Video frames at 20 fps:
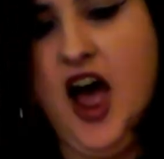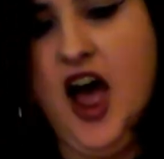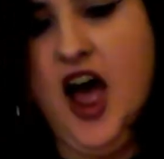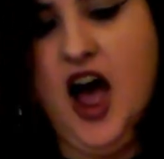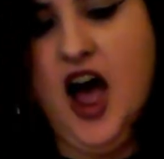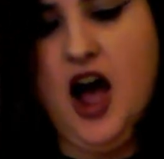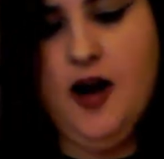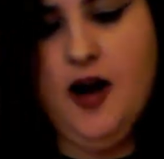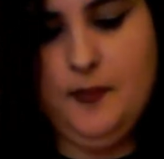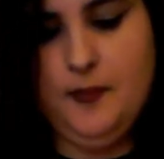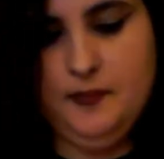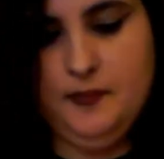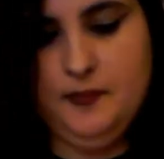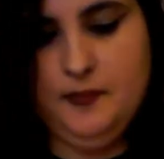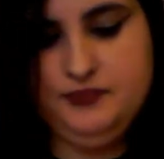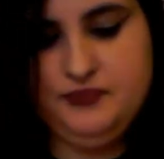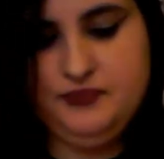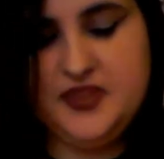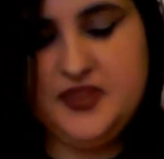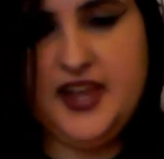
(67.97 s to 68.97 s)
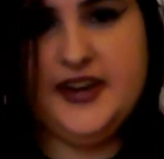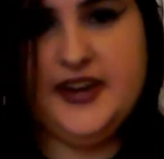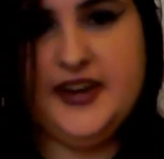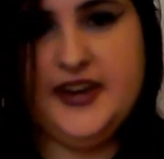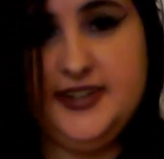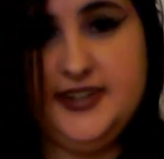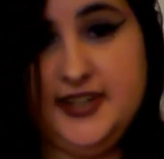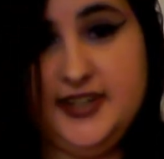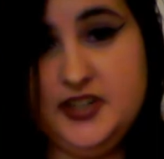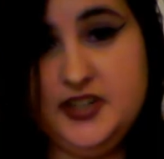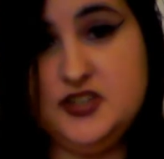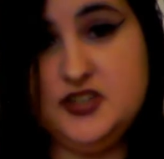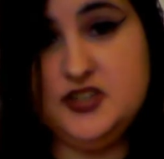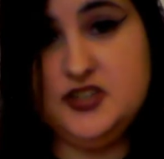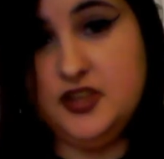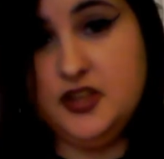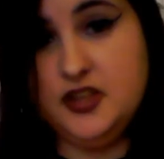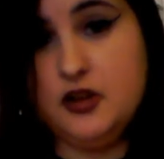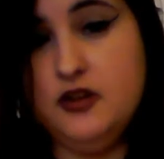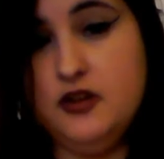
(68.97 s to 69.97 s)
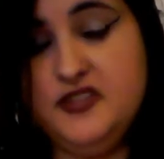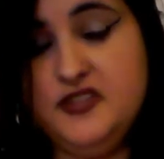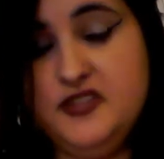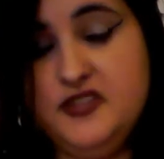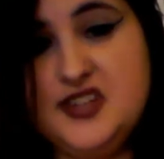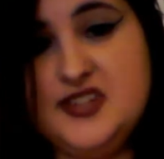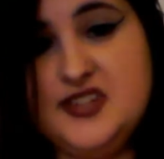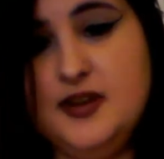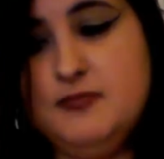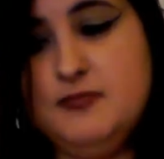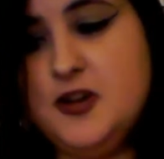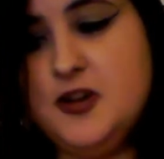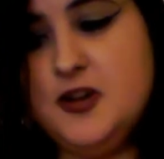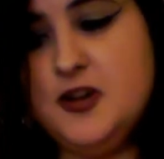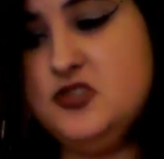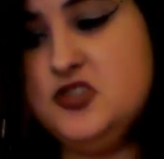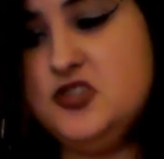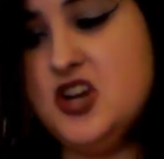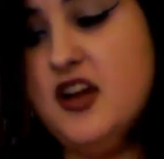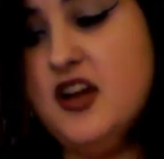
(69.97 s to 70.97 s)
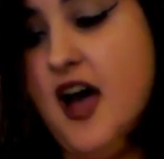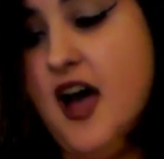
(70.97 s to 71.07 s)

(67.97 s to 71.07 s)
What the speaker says: getting into the Gothic subculture.